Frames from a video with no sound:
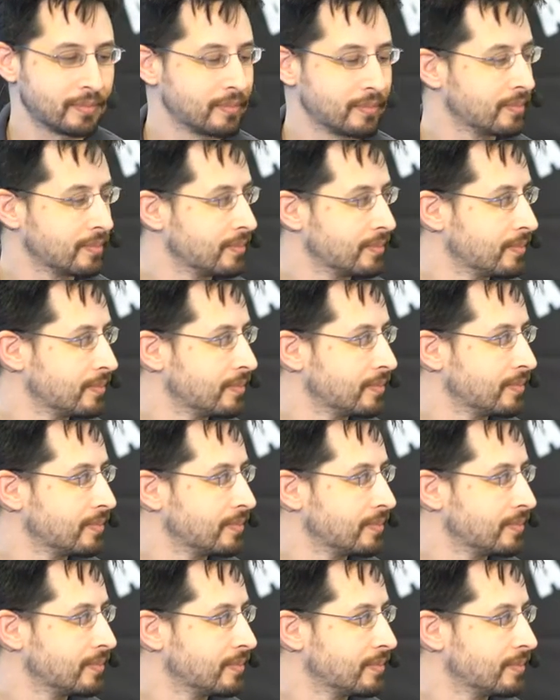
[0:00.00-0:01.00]

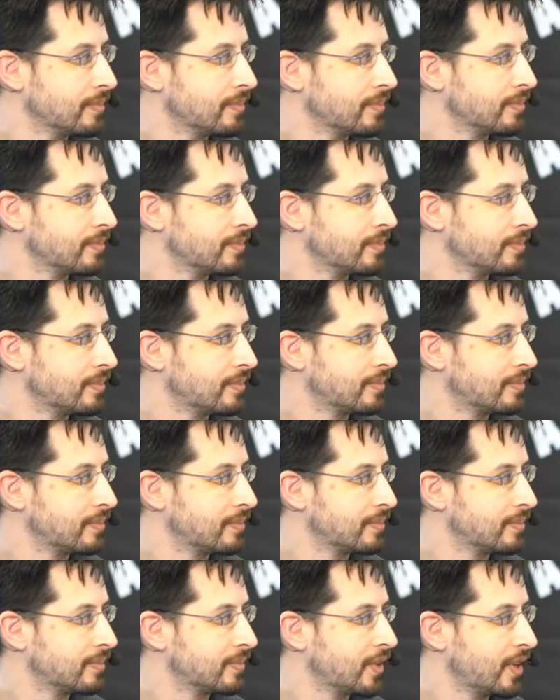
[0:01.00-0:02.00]

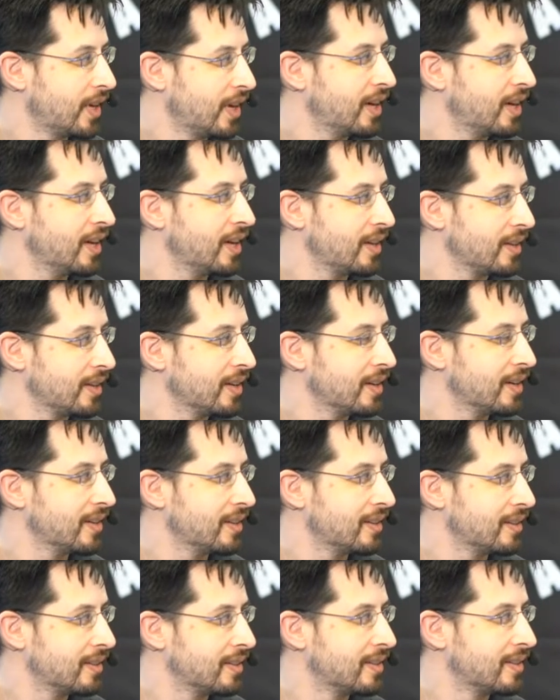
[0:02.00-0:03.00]

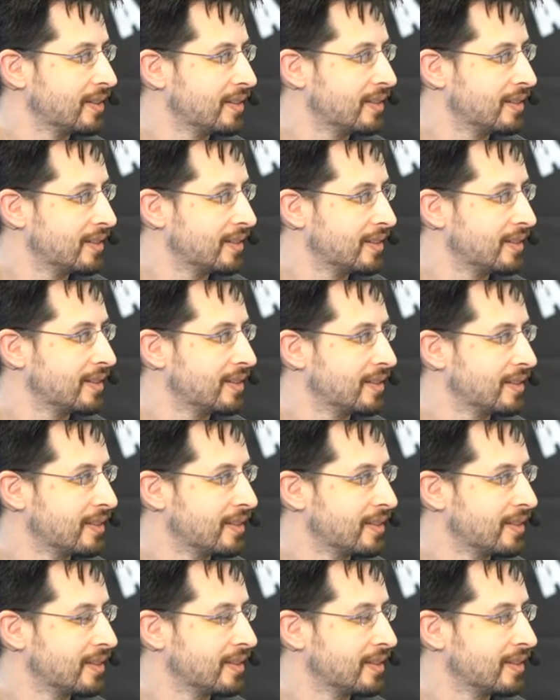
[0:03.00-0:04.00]

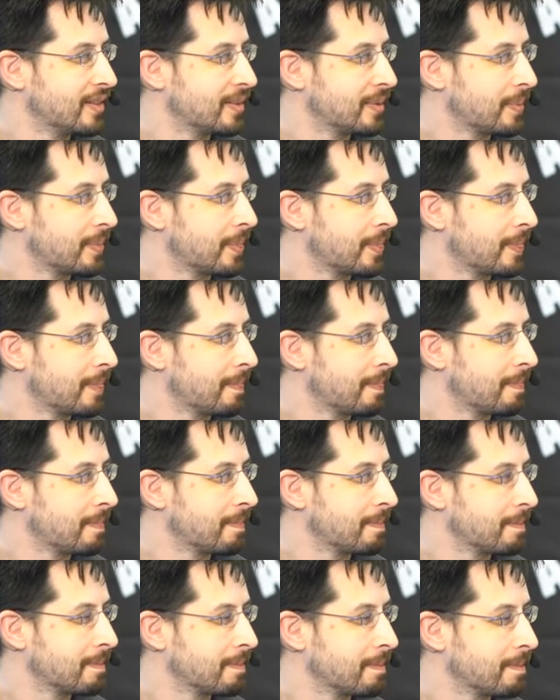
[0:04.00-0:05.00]

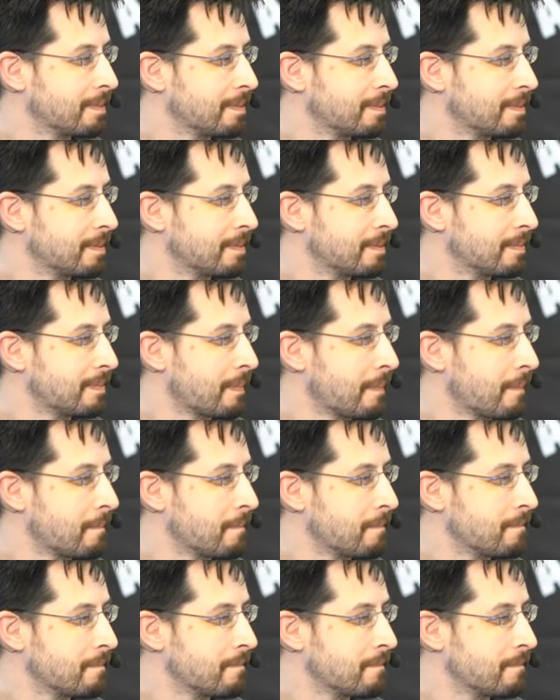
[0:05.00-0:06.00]

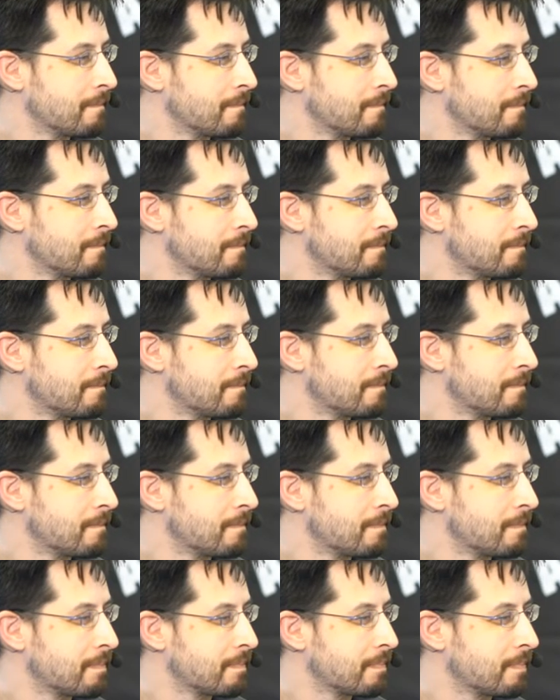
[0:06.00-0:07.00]

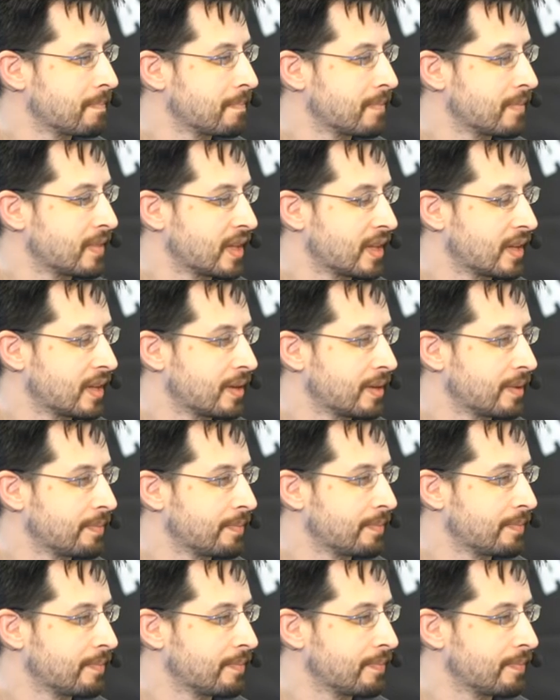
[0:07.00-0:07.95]
No words are spoken by the person on screen.